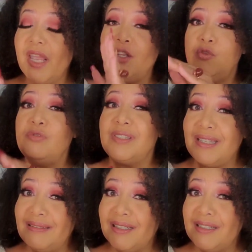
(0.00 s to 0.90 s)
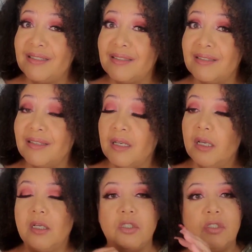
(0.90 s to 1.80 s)
and you see this,
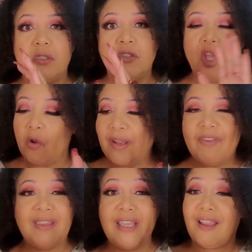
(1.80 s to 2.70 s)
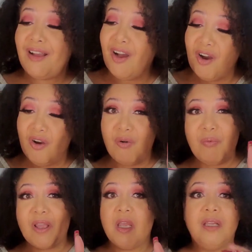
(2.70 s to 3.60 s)
don't even think, oh,
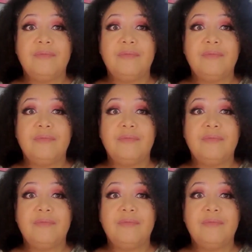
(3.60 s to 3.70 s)
but